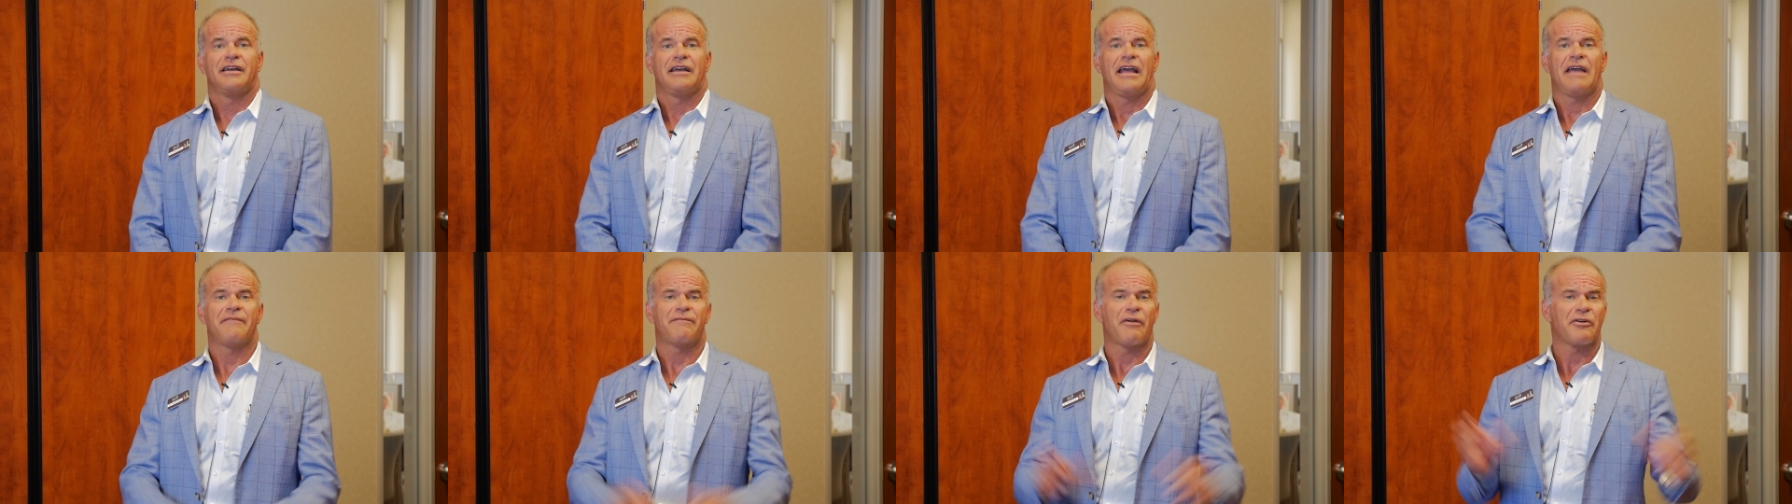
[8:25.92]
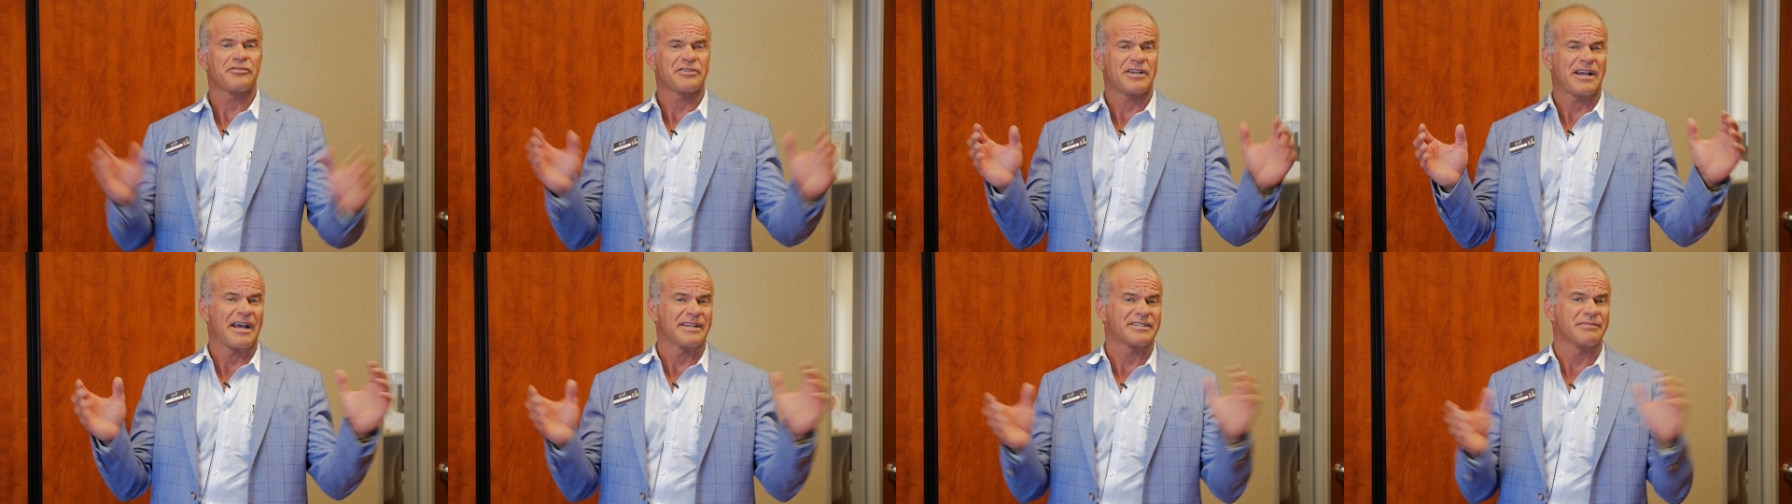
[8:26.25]
Hey
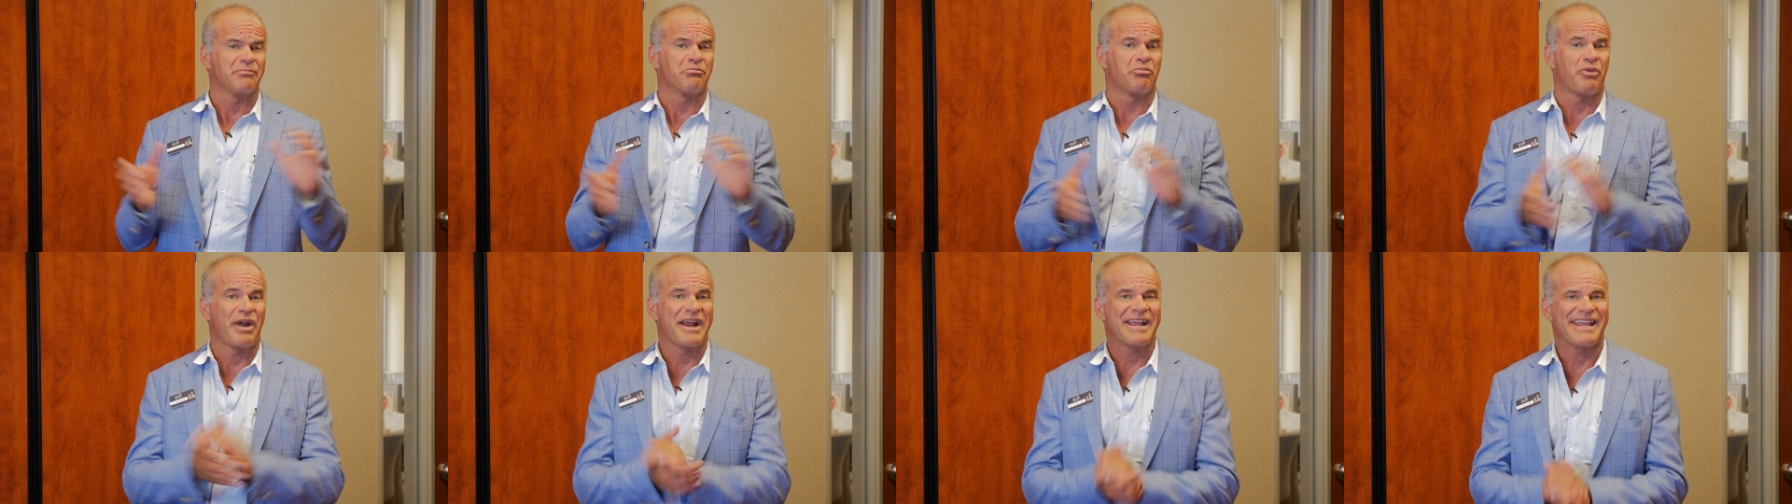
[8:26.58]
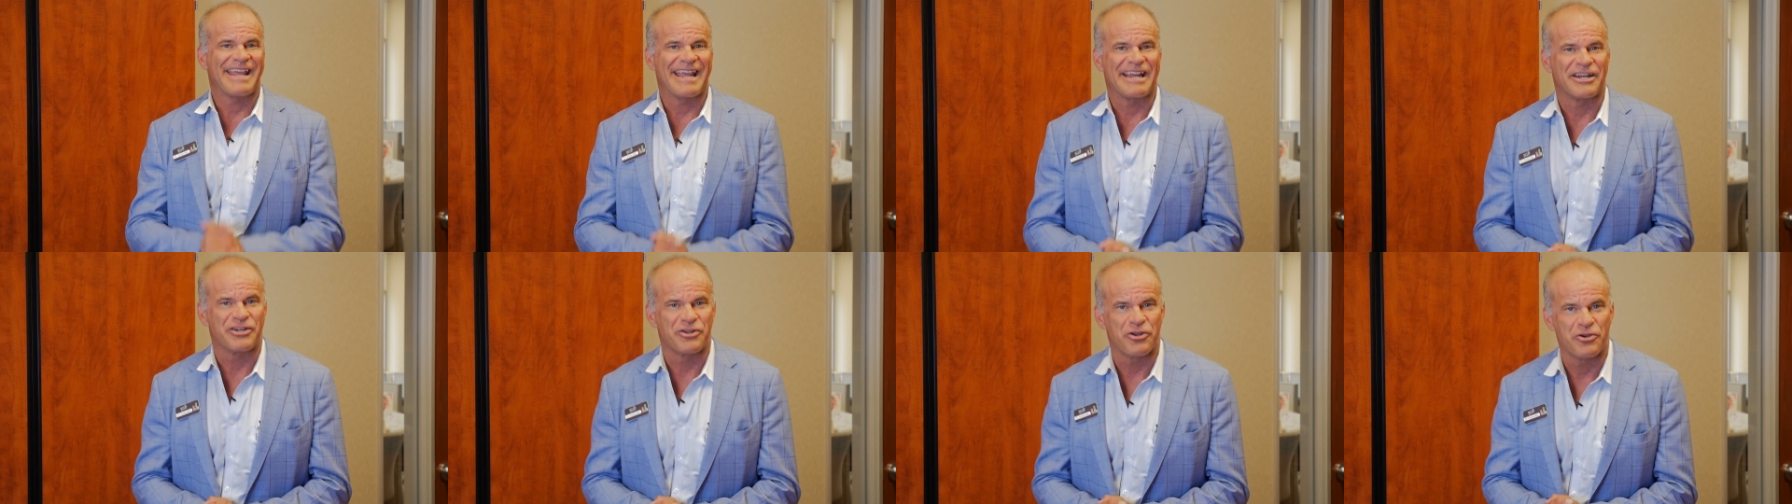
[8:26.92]
folks, I got some
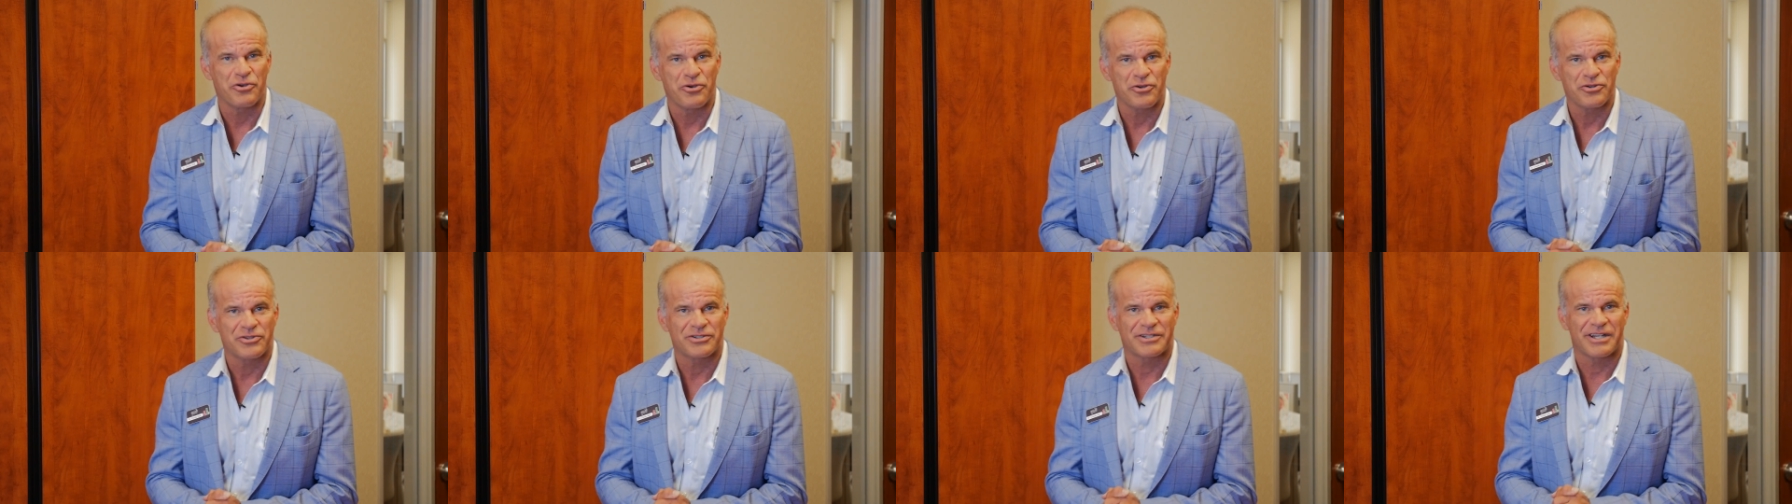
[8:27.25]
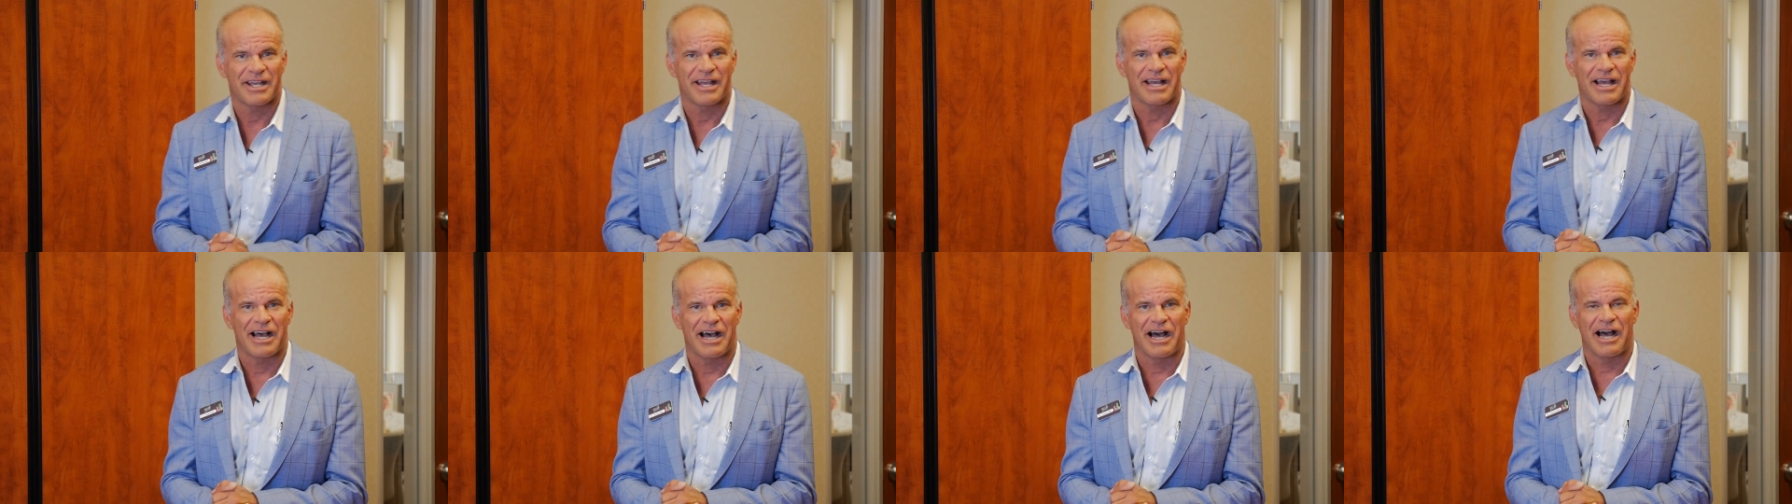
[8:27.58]
breaking news.
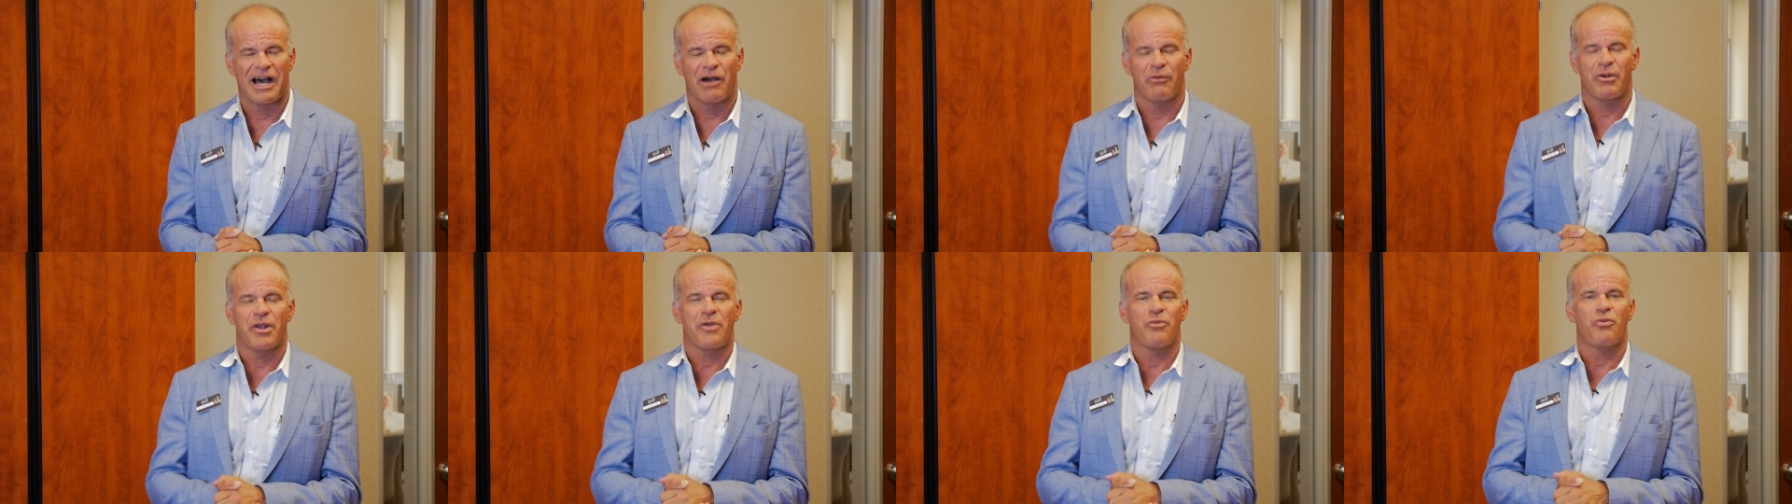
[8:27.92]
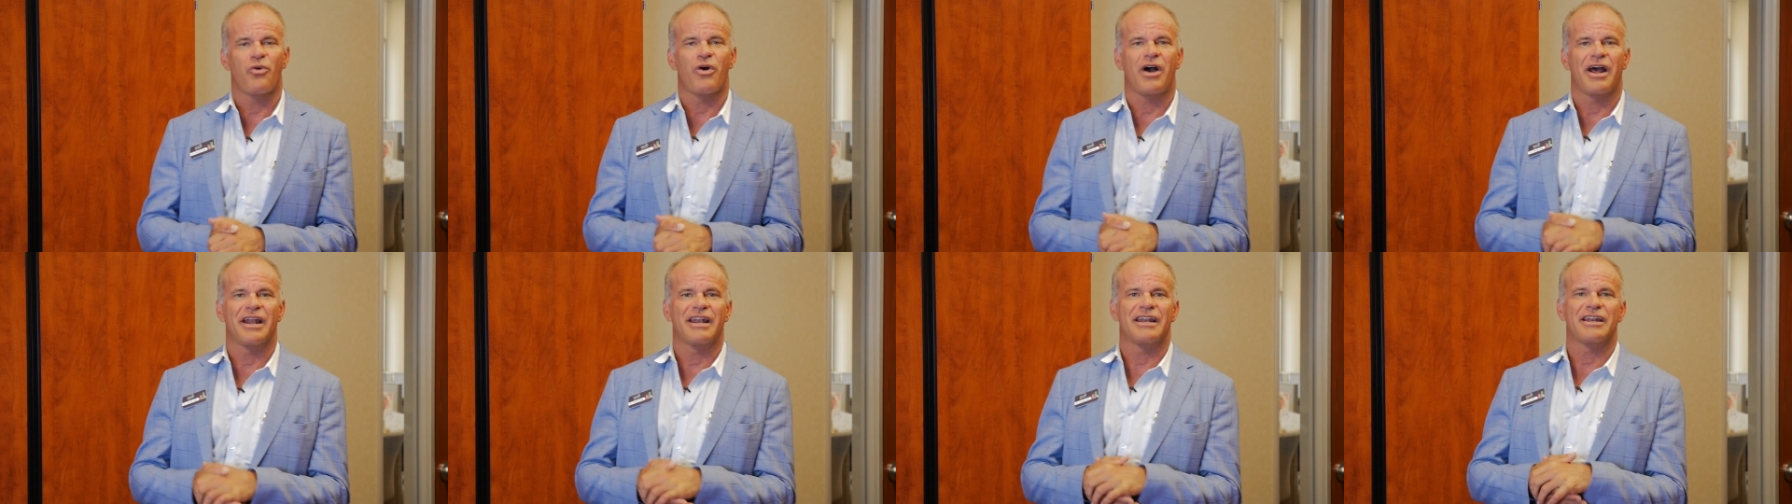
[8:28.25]
Uh, we
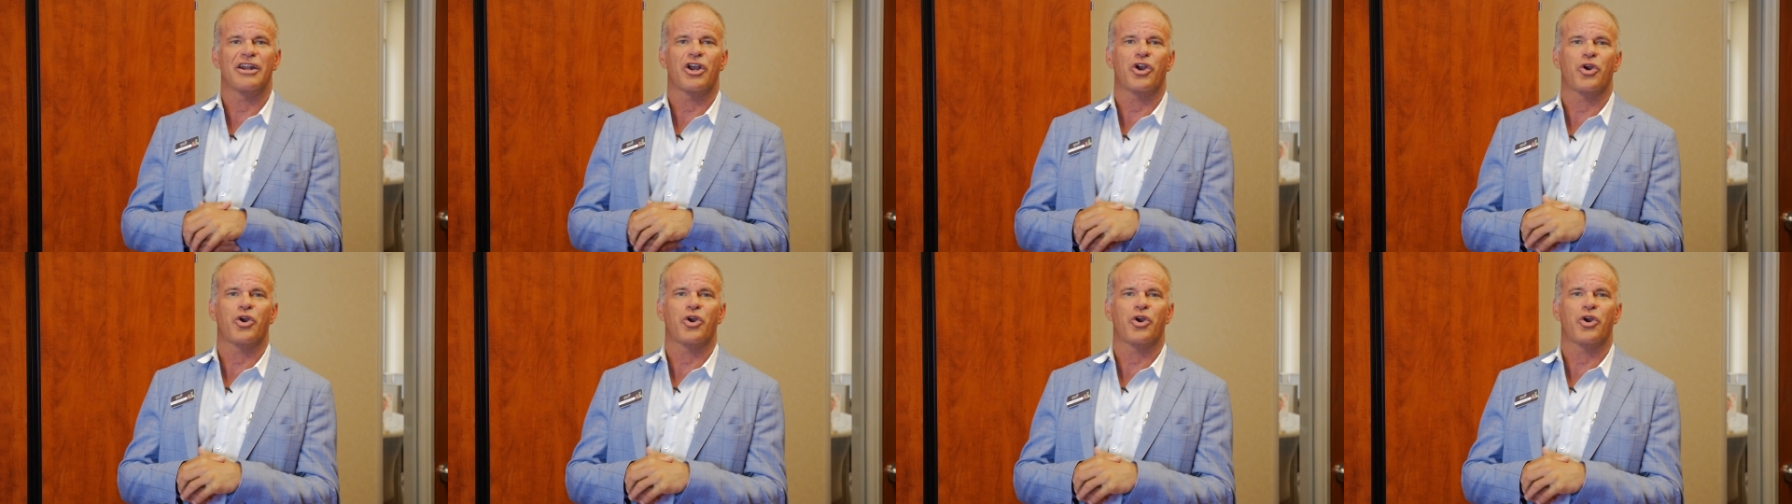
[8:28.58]
won